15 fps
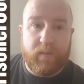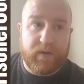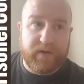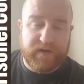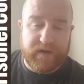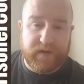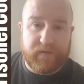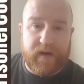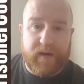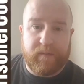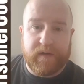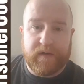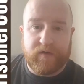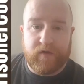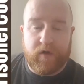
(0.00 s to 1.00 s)
prisoners'
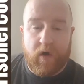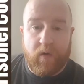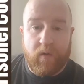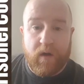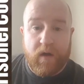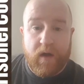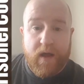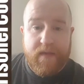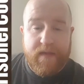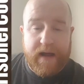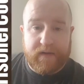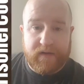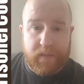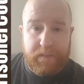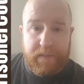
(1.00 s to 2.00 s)
families know
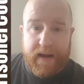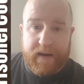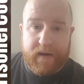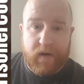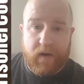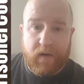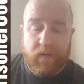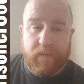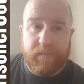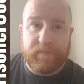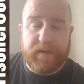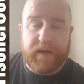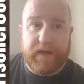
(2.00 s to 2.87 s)
that tobacco